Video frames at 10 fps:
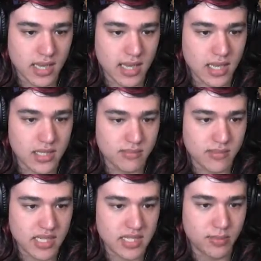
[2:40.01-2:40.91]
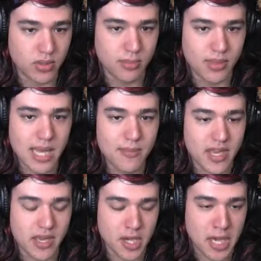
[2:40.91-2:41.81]
I ah, need to put a plum
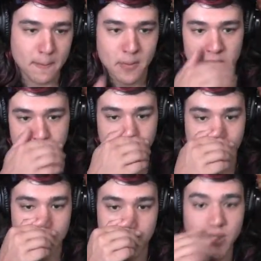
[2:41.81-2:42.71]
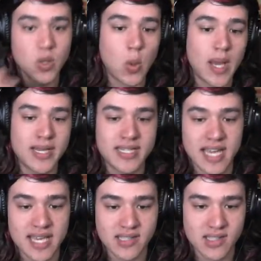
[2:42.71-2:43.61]
there. Okay, so it has been quite a
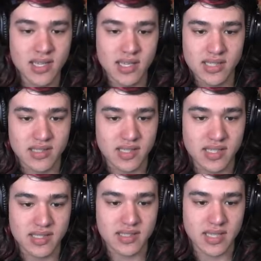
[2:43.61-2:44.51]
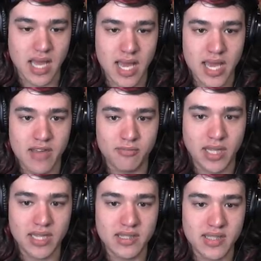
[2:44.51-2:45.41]
day's since I have
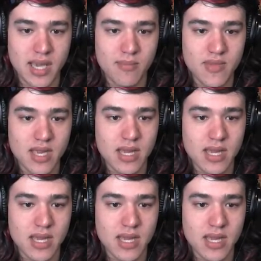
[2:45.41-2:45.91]
played this game.